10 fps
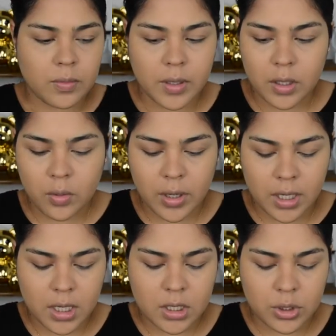I'm gonna go
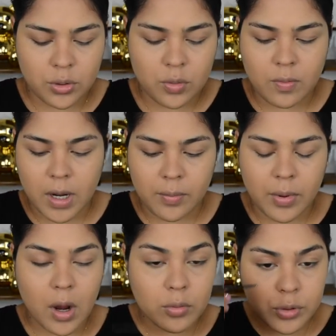ahead and do my
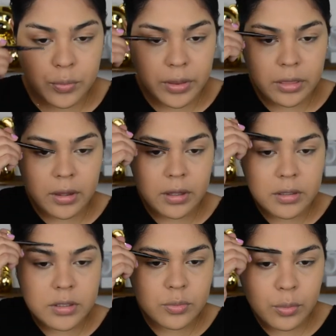brows with
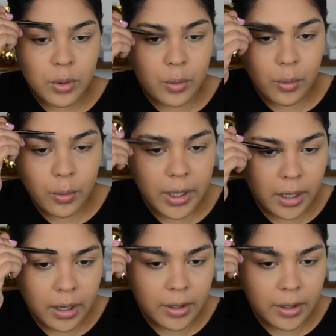this real quick.